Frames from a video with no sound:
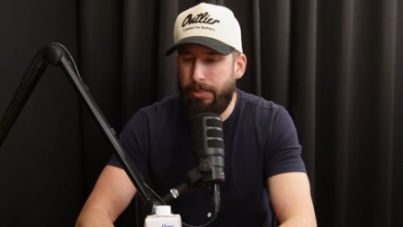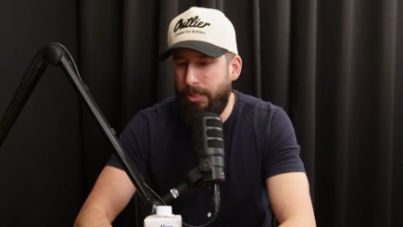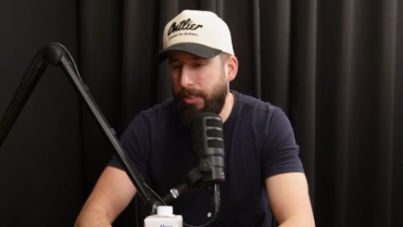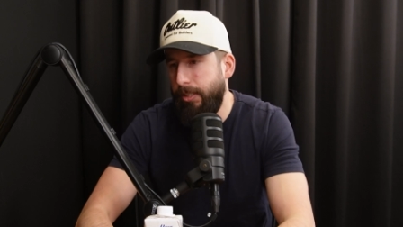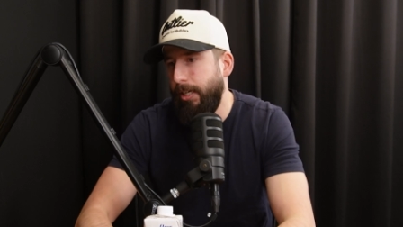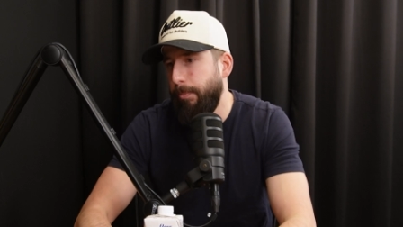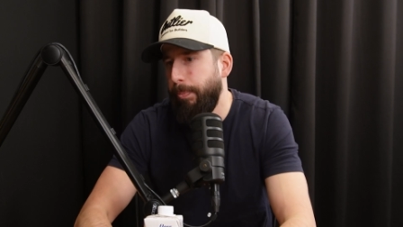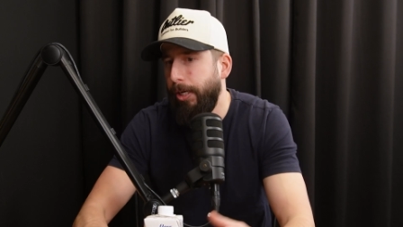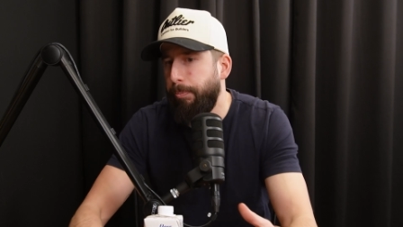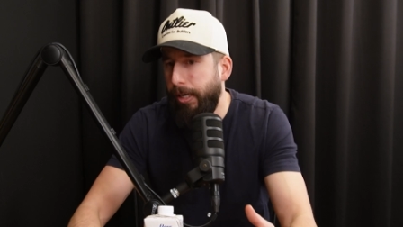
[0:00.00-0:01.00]
to see kind of
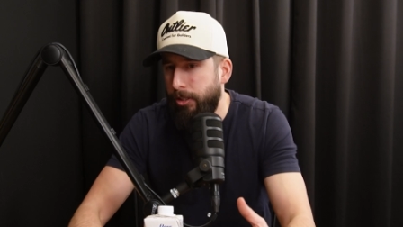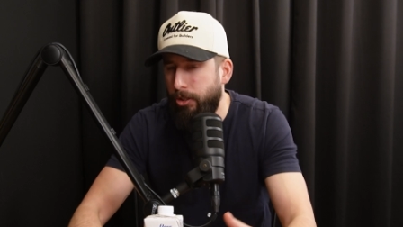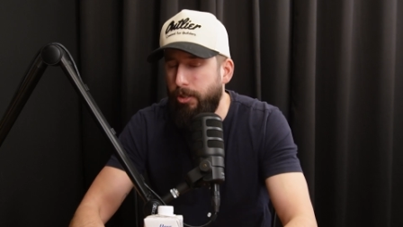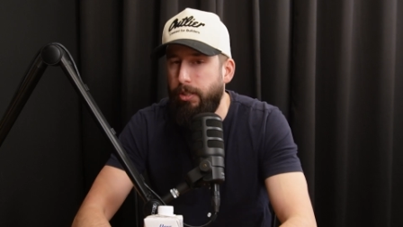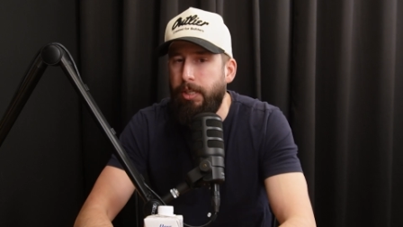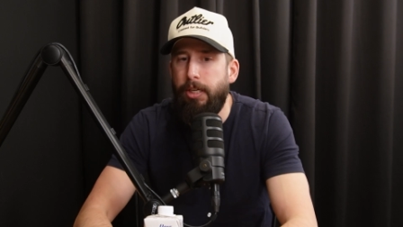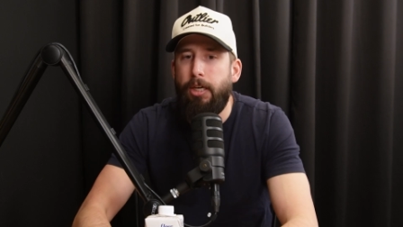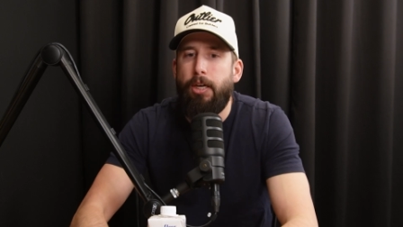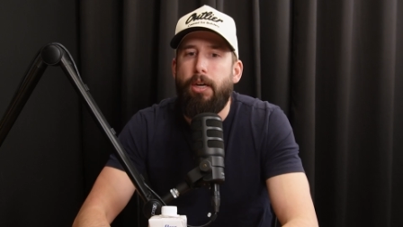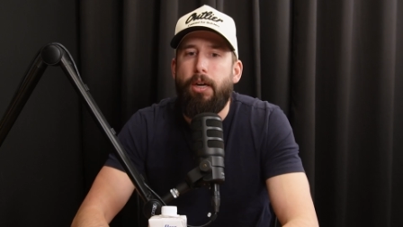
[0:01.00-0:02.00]
big picture
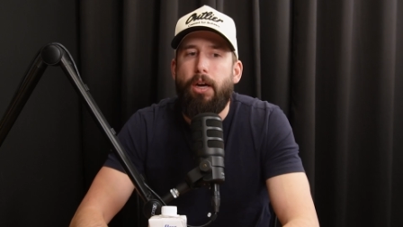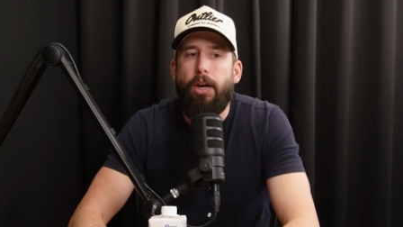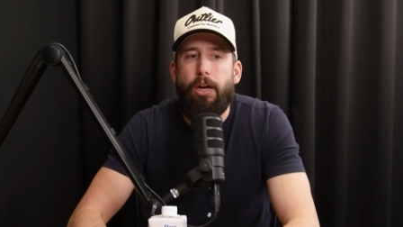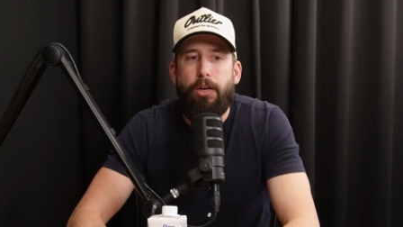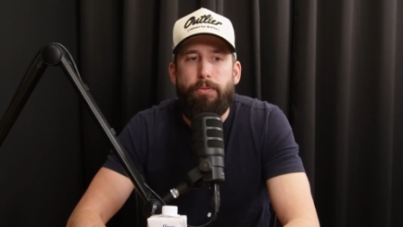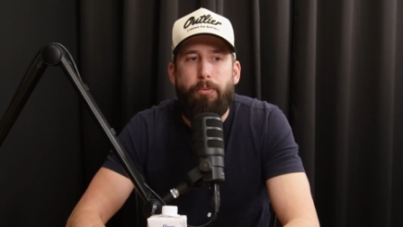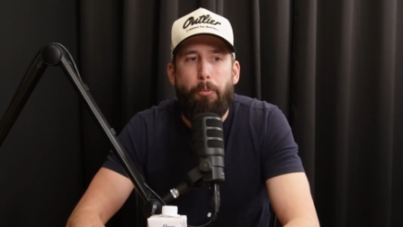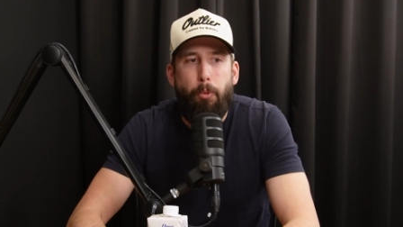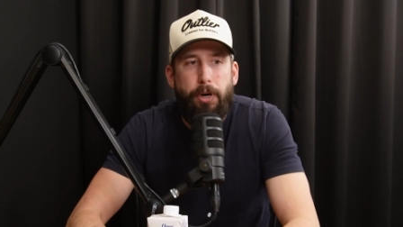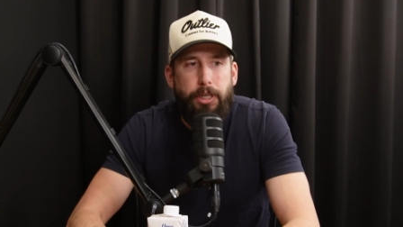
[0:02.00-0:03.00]
of
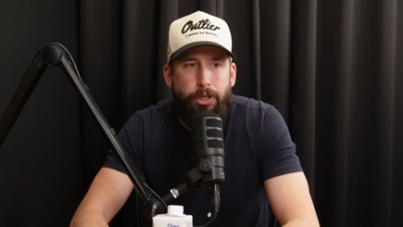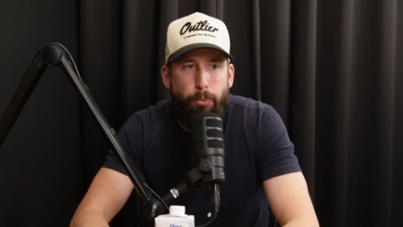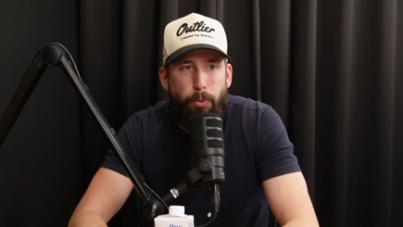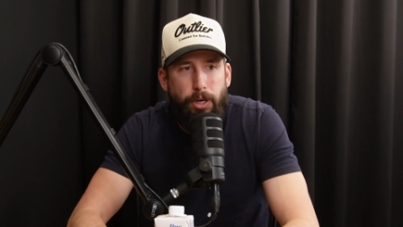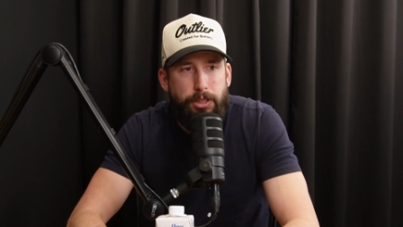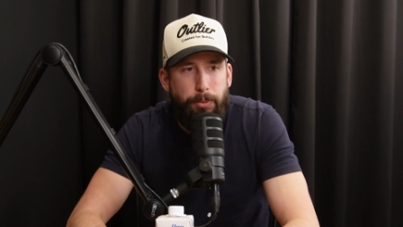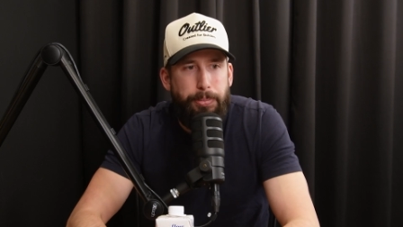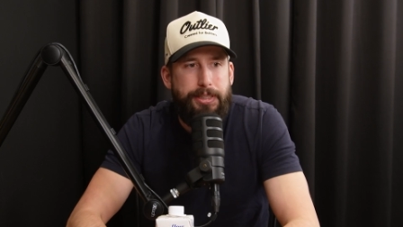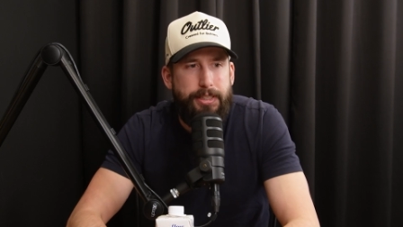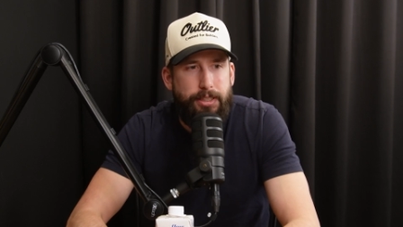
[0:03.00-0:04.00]
what you want the
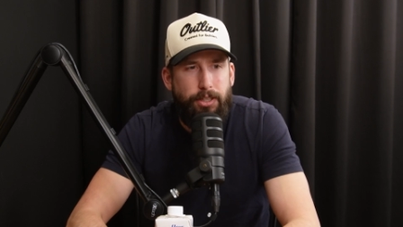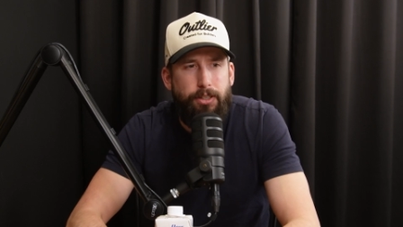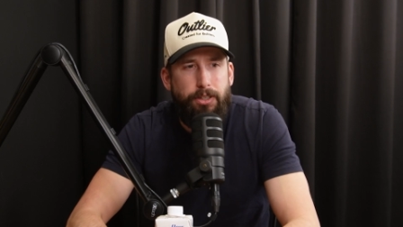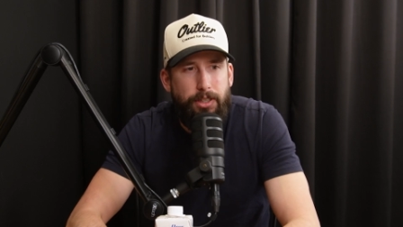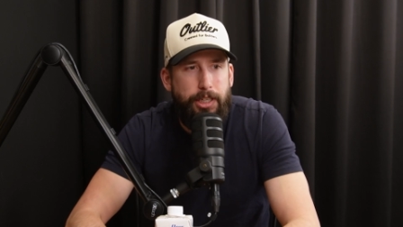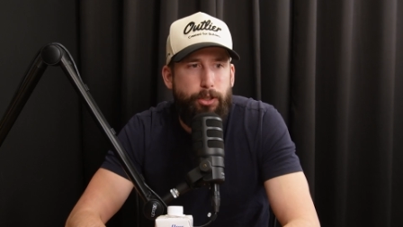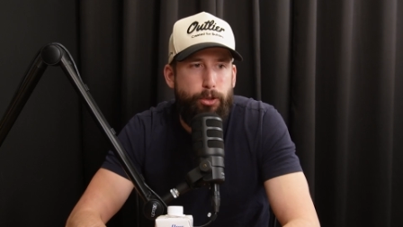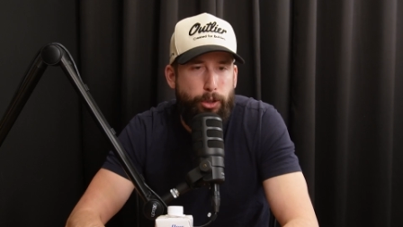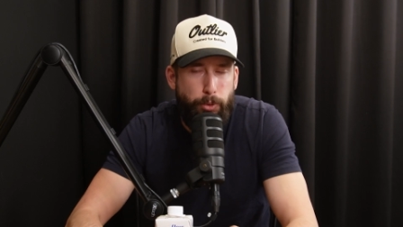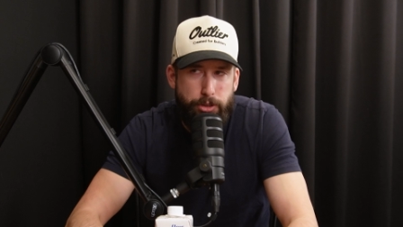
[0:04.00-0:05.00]
business to look like, who
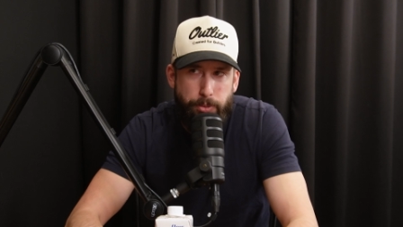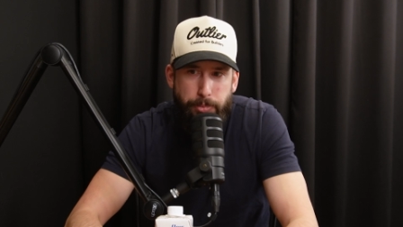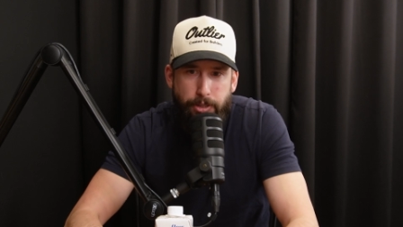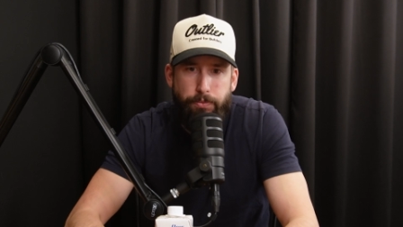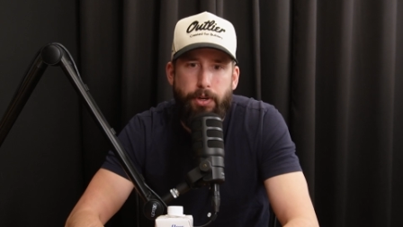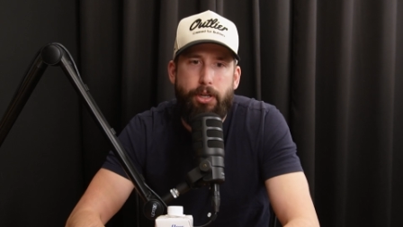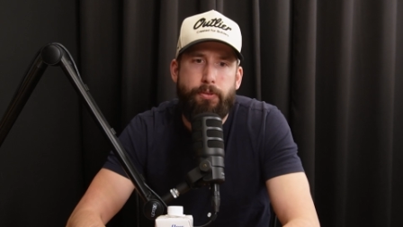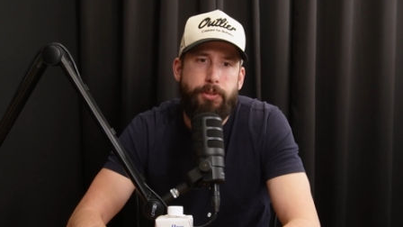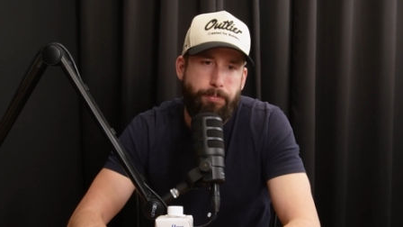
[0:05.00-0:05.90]
do you want to be involved,